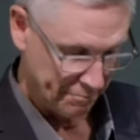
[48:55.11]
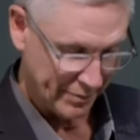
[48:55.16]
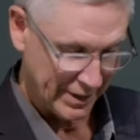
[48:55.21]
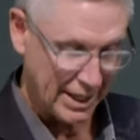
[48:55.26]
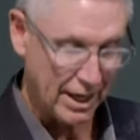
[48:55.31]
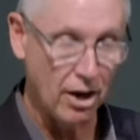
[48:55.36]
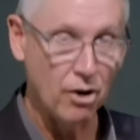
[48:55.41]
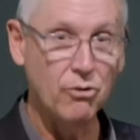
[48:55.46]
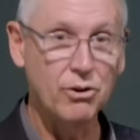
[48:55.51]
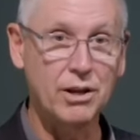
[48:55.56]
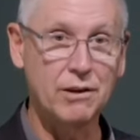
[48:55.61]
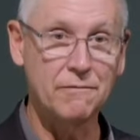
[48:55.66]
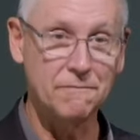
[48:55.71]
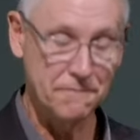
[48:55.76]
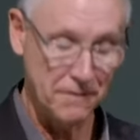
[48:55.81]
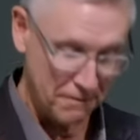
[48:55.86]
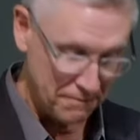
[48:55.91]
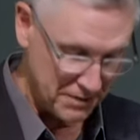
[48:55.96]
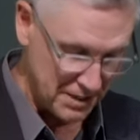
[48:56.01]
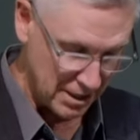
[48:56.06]
carrying
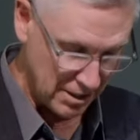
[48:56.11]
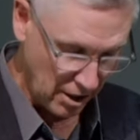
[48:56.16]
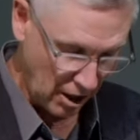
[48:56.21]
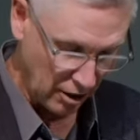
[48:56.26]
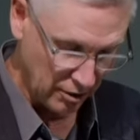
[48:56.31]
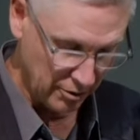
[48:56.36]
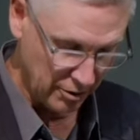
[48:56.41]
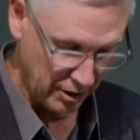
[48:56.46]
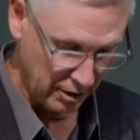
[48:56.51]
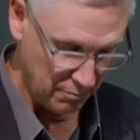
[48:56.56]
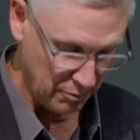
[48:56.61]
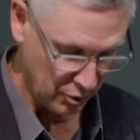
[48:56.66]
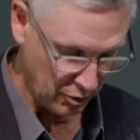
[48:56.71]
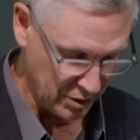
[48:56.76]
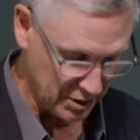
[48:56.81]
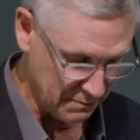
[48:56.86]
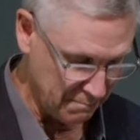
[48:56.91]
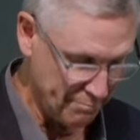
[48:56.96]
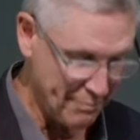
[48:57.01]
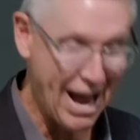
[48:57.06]
50 colored
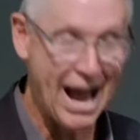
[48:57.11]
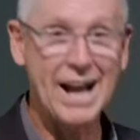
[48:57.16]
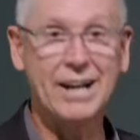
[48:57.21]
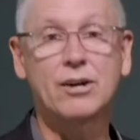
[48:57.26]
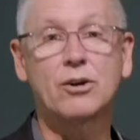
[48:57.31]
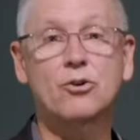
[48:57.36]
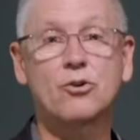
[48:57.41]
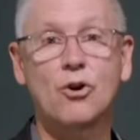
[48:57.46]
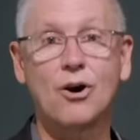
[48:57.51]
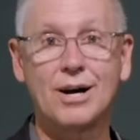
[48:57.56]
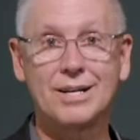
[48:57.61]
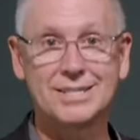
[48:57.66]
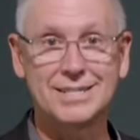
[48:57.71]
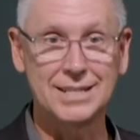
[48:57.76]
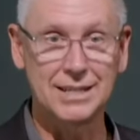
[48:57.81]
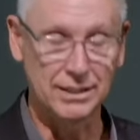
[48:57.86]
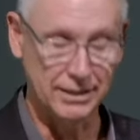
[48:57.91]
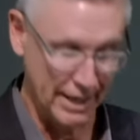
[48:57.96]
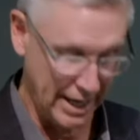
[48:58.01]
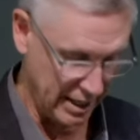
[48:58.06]
immigrants back across the
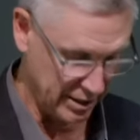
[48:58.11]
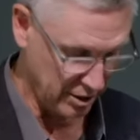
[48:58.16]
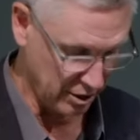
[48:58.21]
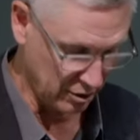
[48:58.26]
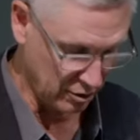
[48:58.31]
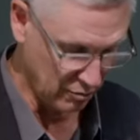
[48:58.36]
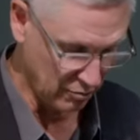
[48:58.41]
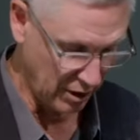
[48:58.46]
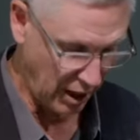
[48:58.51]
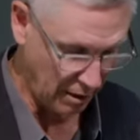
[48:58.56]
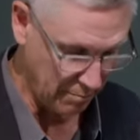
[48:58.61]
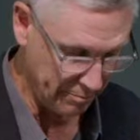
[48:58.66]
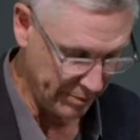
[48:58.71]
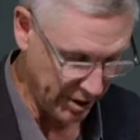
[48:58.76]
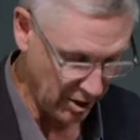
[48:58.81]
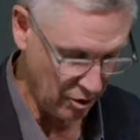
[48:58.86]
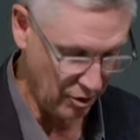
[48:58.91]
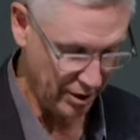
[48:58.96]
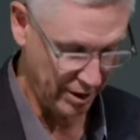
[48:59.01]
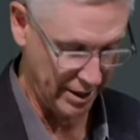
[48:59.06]
Atlantic to
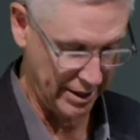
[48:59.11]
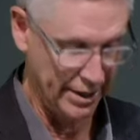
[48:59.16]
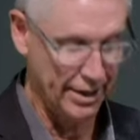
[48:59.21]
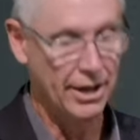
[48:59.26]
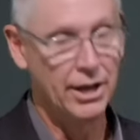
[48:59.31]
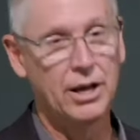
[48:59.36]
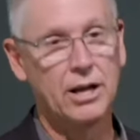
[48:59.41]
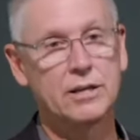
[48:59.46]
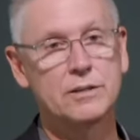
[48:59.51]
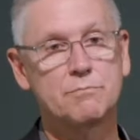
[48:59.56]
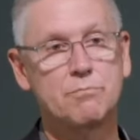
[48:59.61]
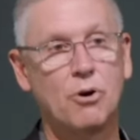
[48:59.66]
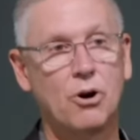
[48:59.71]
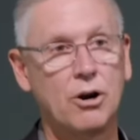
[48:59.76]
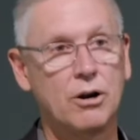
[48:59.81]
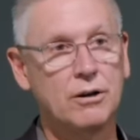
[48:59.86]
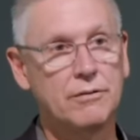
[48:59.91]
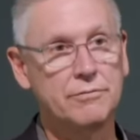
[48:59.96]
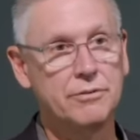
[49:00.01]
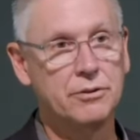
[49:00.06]
Liberia as
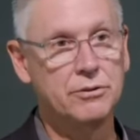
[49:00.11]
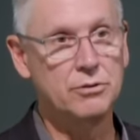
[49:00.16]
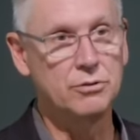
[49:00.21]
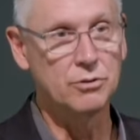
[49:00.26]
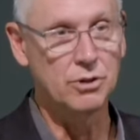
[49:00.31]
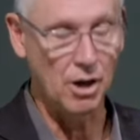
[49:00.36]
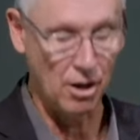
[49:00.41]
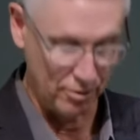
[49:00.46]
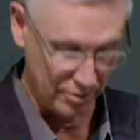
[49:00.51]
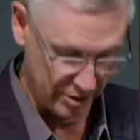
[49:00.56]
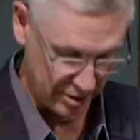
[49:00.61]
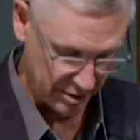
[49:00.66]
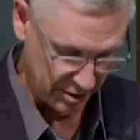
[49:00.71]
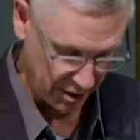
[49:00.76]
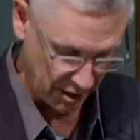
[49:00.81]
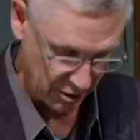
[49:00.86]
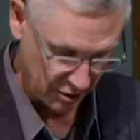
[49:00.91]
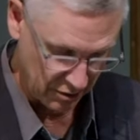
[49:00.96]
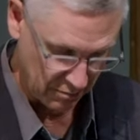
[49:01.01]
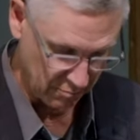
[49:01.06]
part of the new
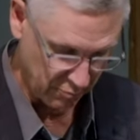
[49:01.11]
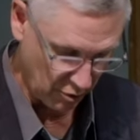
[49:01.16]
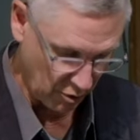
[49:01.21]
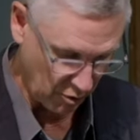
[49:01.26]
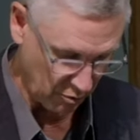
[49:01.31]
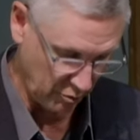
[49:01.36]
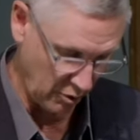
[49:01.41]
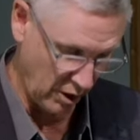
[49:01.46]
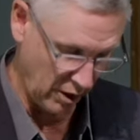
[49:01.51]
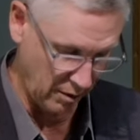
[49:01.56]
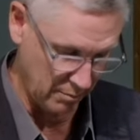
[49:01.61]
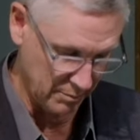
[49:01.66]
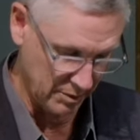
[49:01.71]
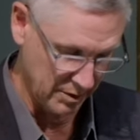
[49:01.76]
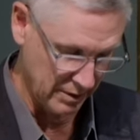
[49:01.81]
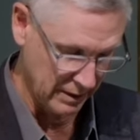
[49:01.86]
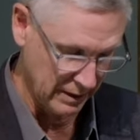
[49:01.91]
colonization programs.